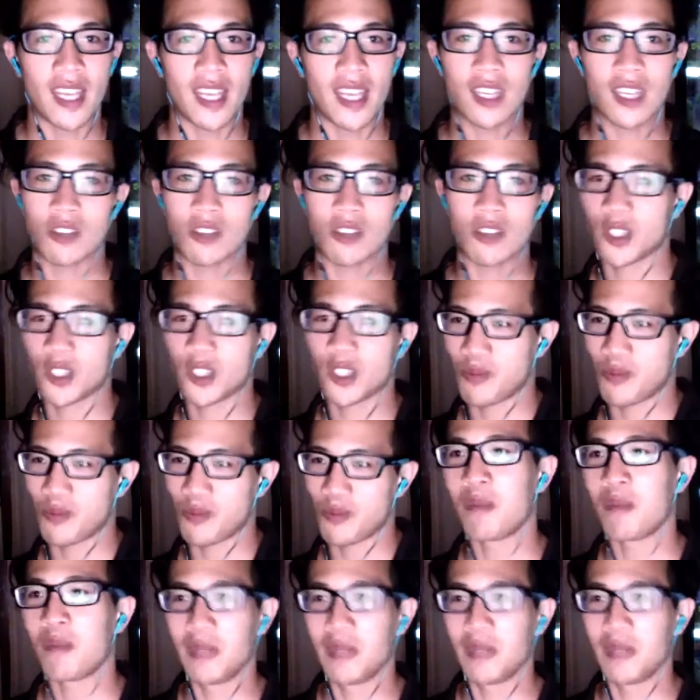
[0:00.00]
increase your
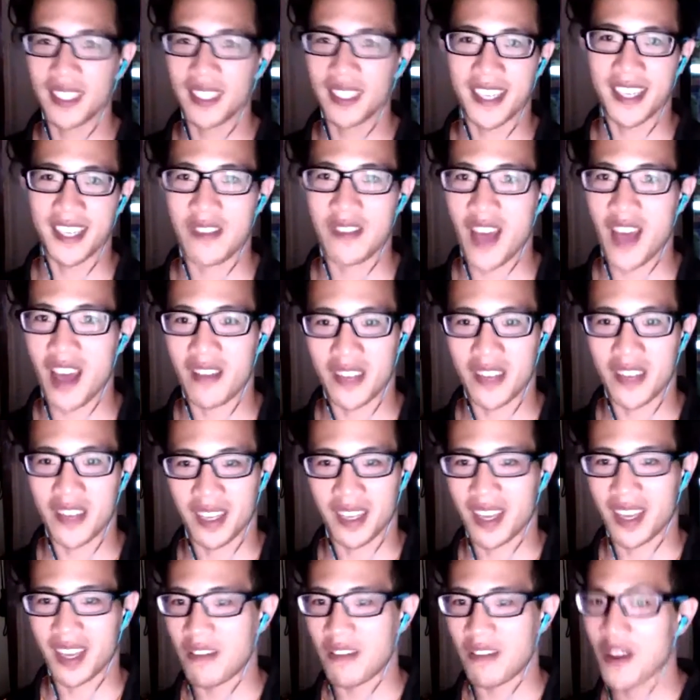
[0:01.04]
probability of
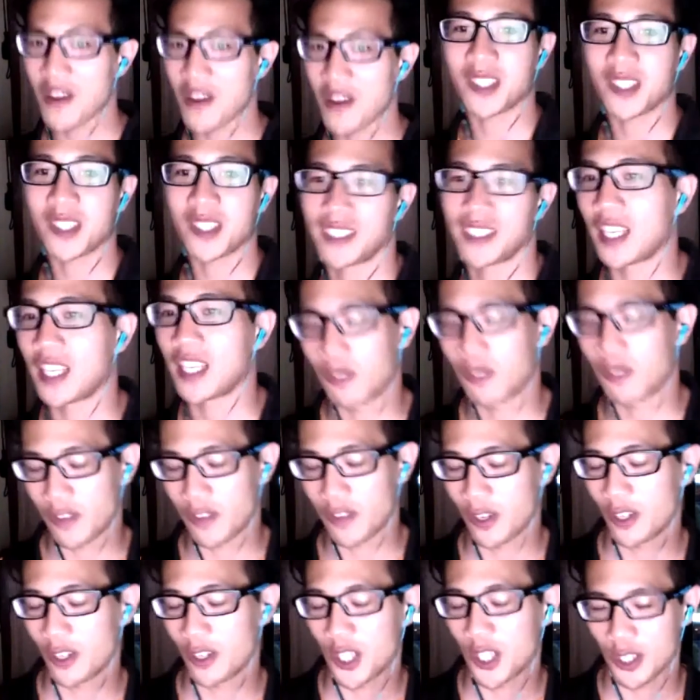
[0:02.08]
having a very
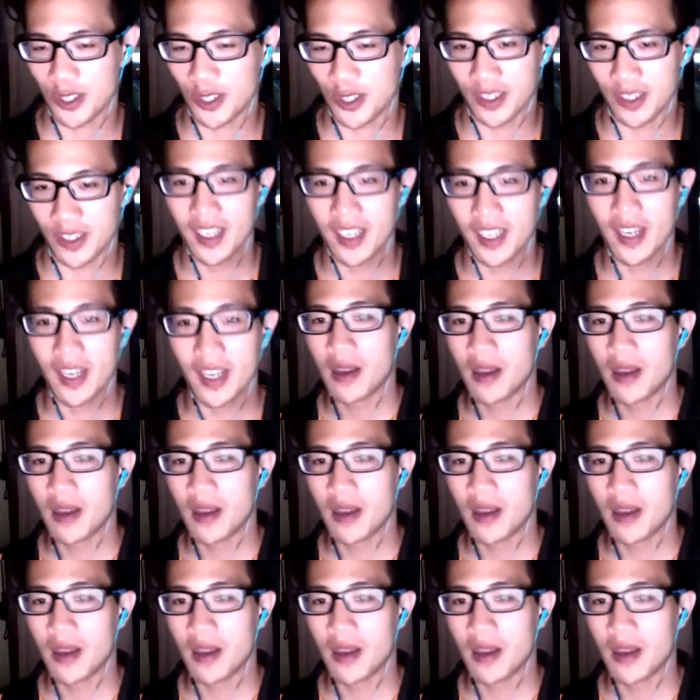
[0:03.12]
successful photo shoot,